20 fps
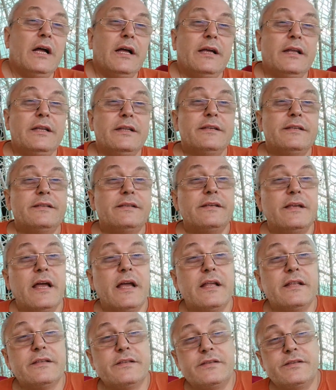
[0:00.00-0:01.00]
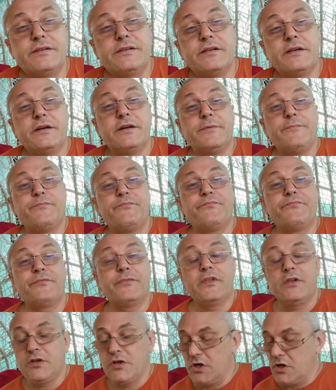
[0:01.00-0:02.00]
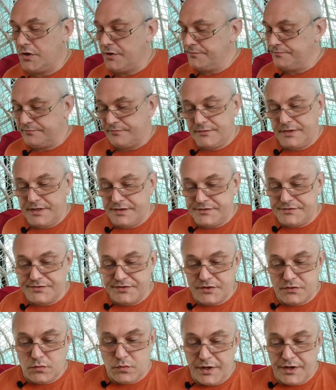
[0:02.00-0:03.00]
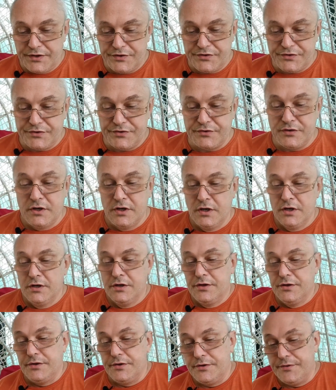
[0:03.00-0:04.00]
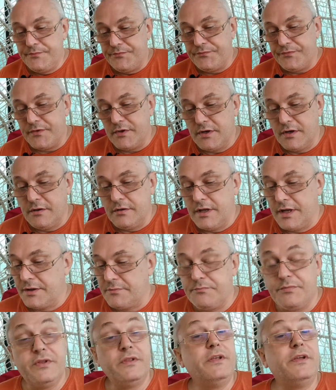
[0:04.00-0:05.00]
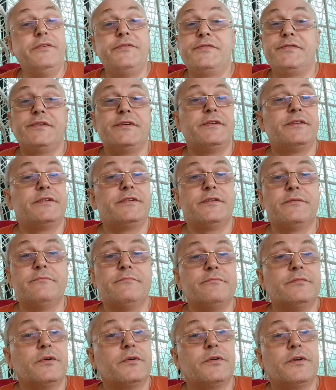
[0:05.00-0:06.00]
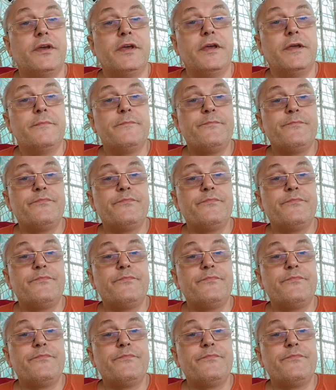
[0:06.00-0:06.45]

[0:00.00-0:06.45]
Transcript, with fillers: in a sense, um, you know, that's the question, um, you know, like belief system, okay,